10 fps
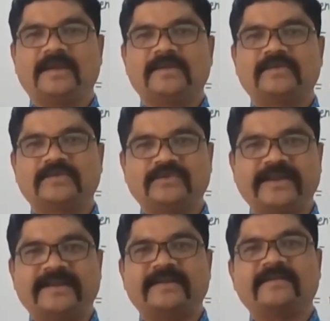So
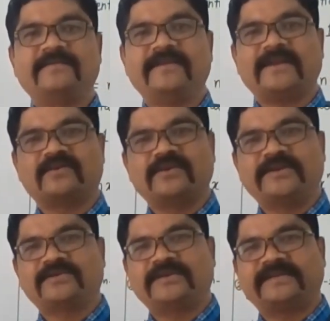today we are
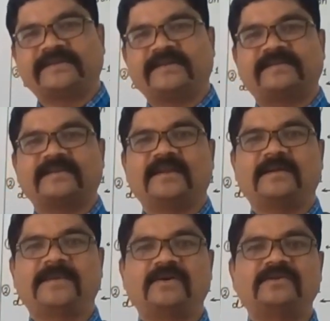going to discuss
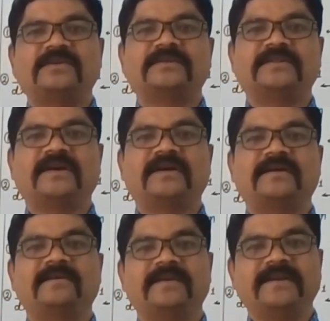about
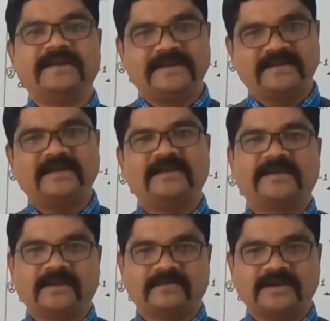the integral
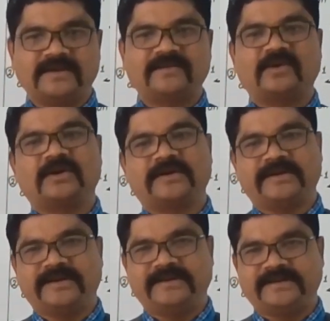calculus or
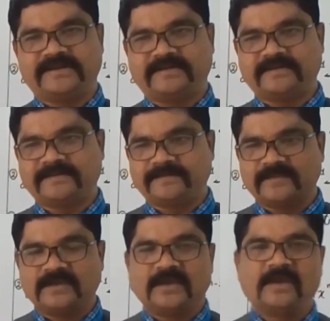integration.
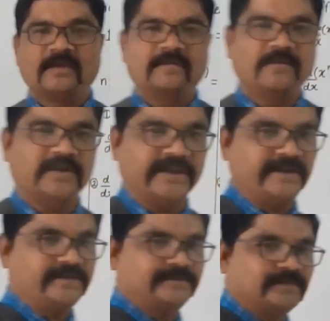For
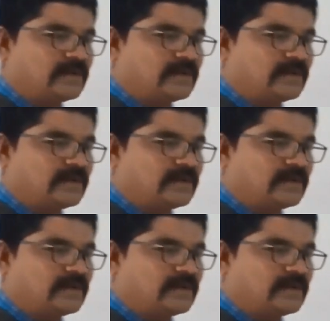that,